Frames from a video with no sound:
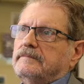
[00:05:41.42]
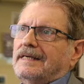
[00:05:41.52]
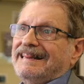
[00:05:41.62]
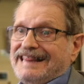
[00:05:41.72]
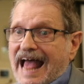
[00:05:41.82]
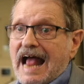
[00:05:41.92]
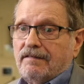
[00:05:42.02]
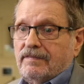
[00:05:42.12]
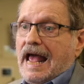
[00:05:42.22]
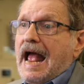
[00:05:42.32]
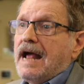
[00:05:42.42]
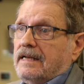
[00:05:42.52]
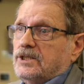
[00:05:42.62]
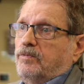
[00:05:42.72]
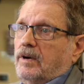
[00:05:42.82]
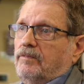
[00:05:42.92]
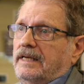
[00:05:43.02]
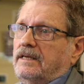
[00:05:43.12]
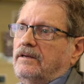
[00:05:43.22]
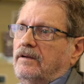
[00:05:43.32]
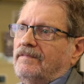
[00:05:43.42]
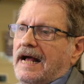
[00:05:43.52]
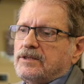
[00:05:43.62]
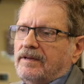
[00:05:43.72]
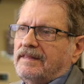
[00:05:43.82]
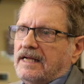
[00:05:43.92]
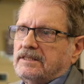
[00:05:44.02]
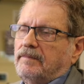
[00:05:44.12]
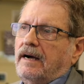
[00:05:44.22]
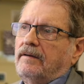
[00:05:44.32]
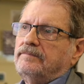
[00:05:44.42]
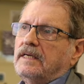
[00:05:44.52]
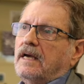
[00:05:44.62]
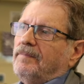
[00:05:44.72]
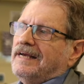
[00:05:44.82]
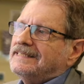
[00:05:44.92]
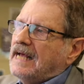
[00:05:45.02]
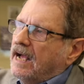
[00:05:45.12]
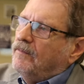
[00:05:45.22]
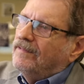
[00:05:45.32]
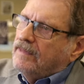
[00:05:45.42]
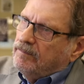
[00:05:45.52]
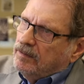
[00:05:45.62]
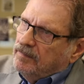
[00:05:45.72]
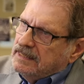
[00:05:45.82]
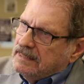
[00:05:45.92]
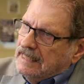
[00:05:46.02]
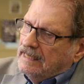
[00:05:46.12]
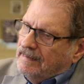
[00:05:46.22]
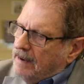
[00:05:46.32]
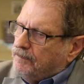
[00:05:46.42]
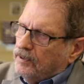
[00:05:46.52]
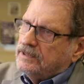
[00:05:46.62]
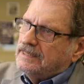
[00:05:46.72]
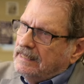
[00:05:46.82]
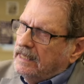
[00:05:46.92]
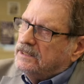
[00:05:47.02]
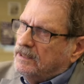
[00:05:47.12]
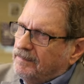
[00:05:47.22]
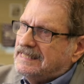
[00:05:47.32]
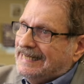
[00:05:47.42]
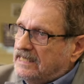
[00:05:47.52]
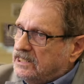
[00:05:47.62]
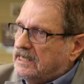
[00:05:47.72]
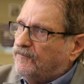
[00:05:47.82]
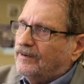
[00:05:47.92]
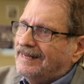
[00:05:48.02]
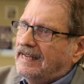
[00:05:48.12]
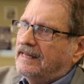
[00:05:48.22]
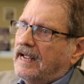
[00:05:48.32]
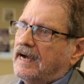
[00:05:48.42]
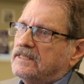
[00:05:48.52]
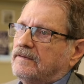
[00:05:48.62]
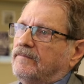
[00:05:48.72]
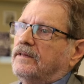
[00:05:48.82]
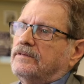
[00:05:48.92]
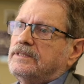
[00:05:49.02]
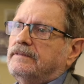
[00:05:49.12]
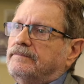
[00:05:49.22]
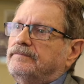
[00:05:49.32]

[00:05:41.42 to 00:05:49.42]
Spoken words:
That is what we need to do. That's what that's about. Because I want them to be seen, that person needs to be seen differently in the eyes of others.